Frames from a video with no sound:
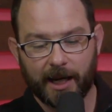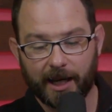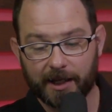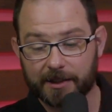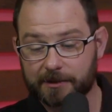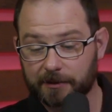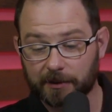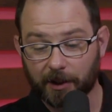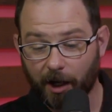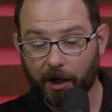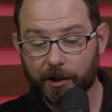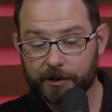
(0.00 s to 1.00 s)
And
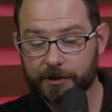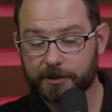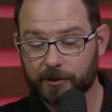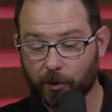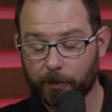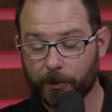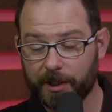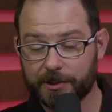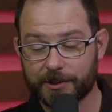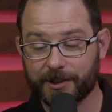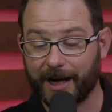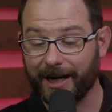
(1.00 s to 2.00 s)
large
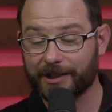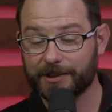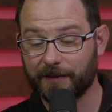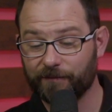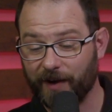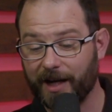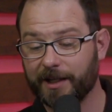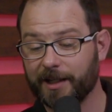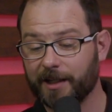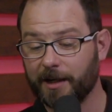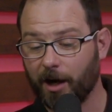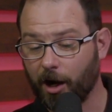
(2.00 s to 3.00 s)
corporations are actually finding
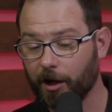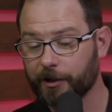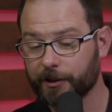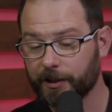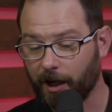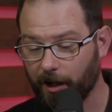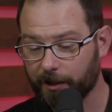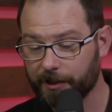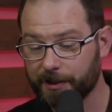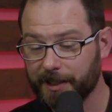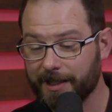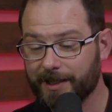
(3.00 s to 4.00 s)
it harder and
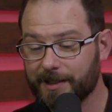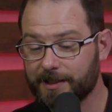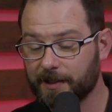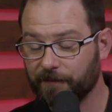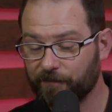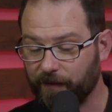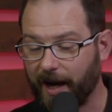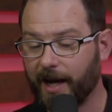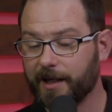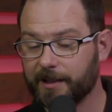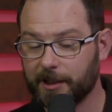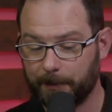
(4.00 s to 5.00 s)
harder to
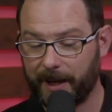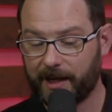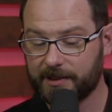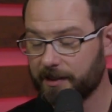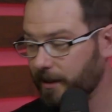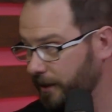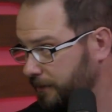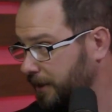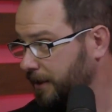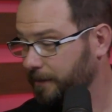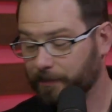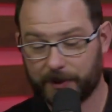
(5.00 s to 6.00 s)
find capacity
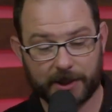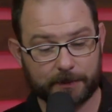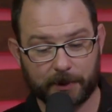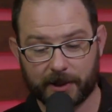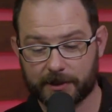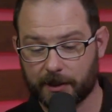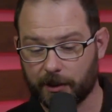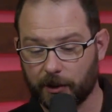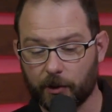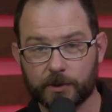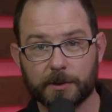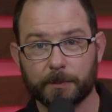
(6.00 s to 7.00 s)
just because of the
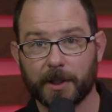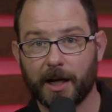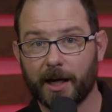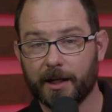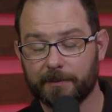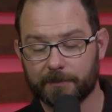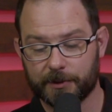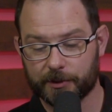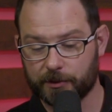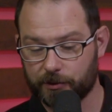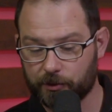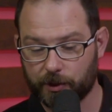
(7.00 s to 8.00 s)
low supply, there's
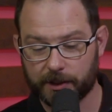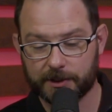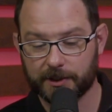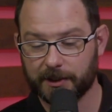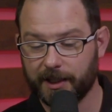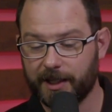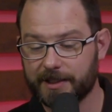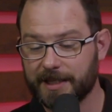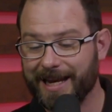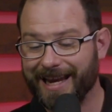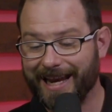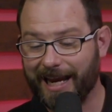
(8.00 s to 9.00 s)
construction delays
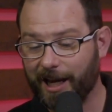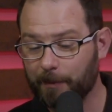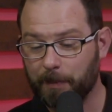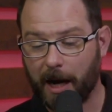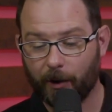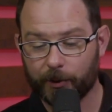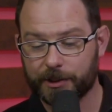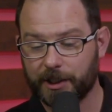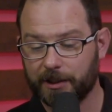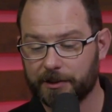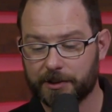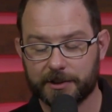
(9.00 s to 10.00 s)
and power
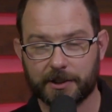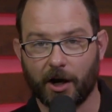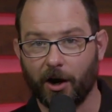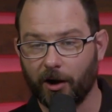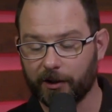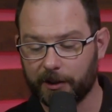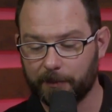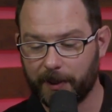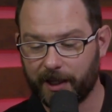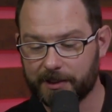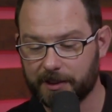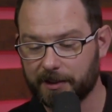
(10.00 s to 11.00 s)
challenges all
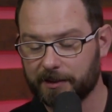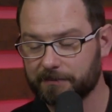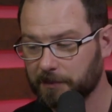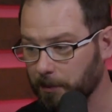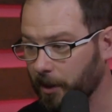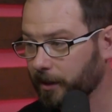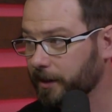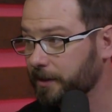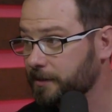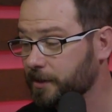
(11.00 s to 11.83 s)
impacting the market.